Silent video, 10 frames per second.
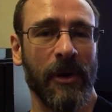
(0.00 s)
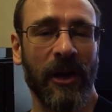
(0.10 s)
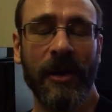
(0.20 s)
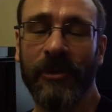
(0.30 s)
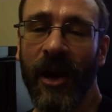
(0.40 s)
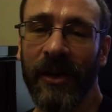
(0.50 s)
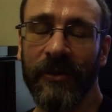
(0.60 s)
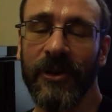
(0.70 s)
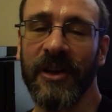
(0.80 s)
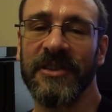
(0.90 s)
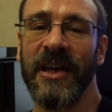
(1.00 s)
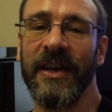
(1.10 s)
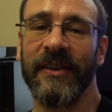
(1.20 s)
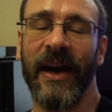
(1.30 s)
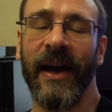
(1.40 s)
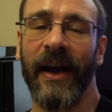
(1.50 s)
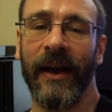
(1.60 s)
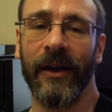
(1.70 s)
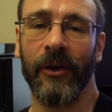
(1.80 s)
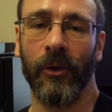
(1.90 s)
and I'm kind of going to take that
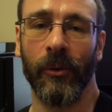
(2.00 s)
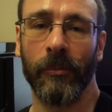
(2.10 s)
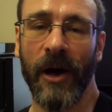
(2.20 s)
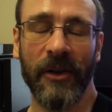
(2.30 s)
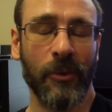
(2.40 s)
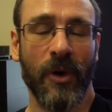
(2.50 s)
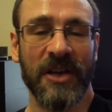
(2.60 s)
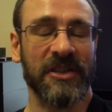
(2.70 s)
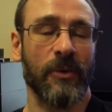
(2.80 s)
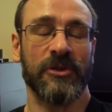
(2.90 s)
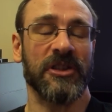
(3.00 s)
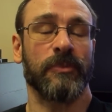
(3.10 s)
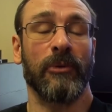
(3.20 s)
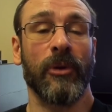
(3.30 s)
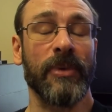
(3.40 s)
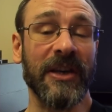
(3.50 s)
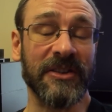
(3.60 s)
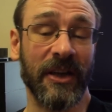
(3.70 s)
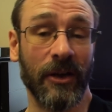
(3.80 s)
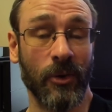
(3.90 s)
angle, otherwise I would just be
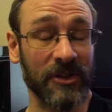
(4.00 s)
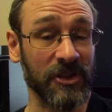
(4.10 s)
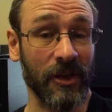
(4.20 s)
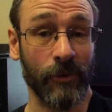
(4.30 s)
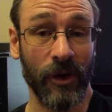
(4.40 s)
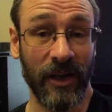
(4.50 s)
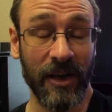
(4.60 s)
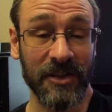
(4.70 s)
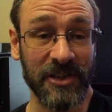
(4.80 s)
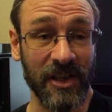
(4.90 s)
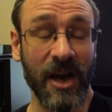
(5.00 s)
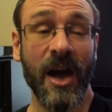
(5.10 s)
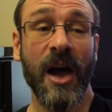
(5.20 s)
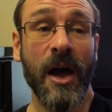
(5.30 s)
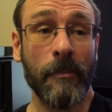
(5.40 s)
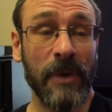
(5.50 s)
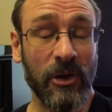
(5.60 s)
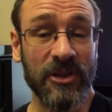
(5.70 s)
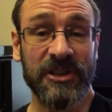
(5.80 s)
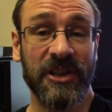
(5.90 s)
repeating a question I've already answered,
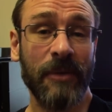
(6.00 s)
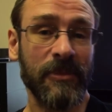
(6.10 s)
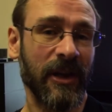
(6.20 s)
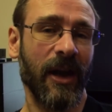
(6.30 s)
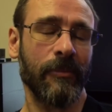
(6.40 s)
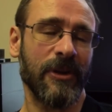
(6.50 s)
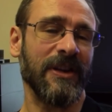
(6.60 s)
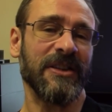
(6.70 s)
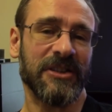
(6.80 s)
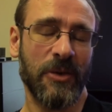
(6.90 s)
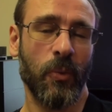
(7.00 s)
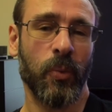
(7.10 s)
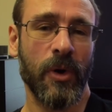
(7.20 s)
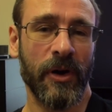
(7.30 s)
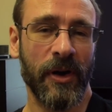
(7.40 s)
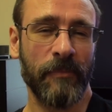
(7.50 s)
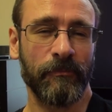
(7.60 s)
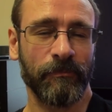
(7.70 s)
because some cabinets were